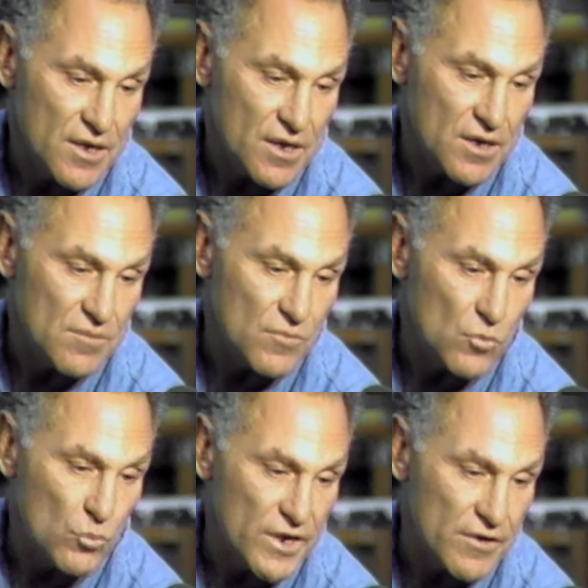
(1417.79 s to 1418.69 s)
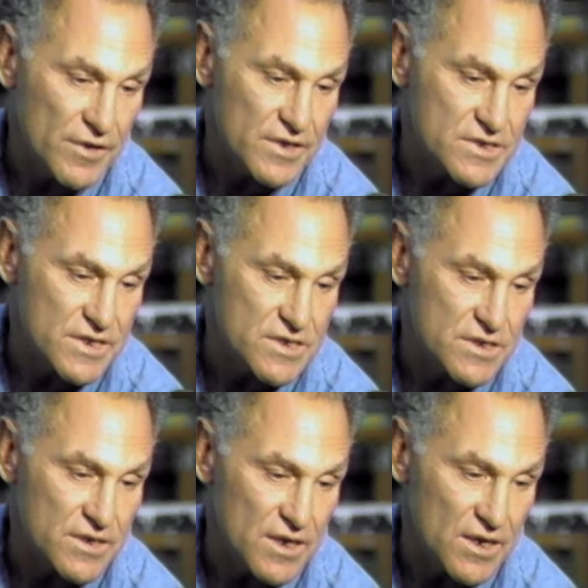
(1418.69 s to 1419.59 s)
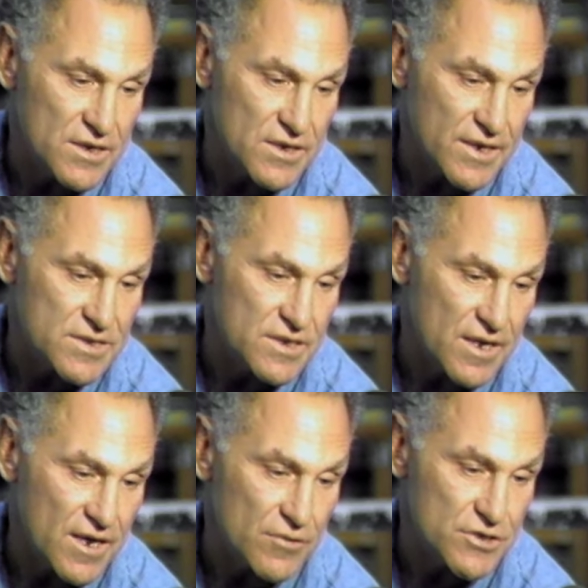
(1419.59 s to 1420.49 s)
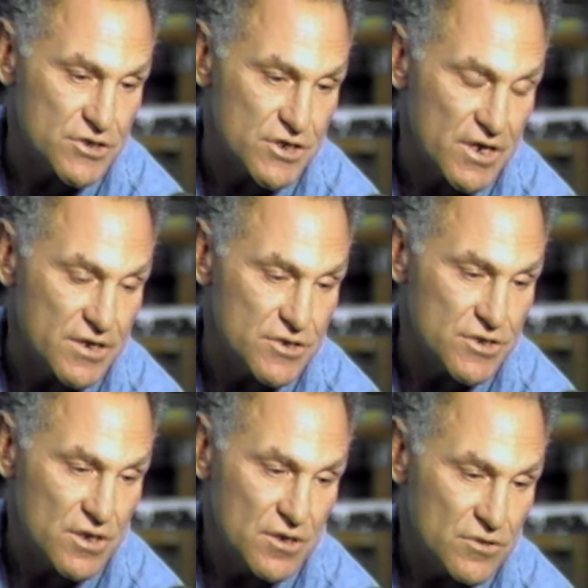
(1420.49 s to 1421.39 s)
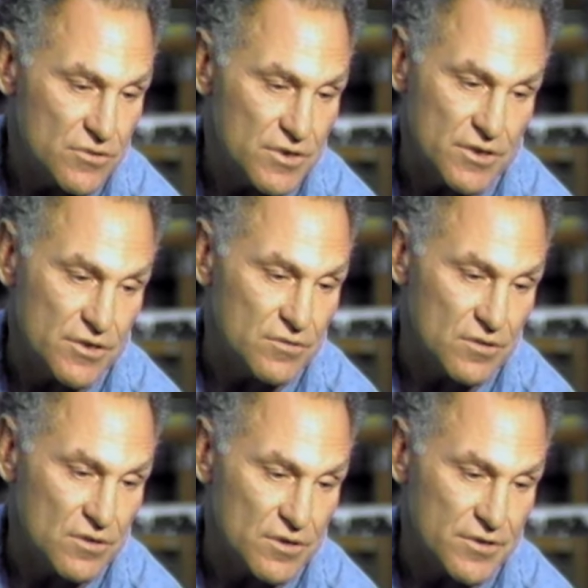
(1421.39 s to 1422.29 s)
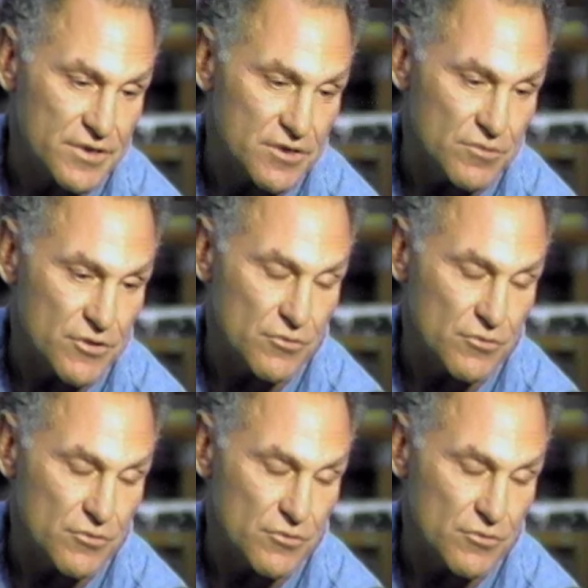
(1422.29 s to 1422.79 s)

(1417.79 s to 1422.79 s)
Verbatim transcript: um, where it exists in context and how it's changed, you can no longer deal with.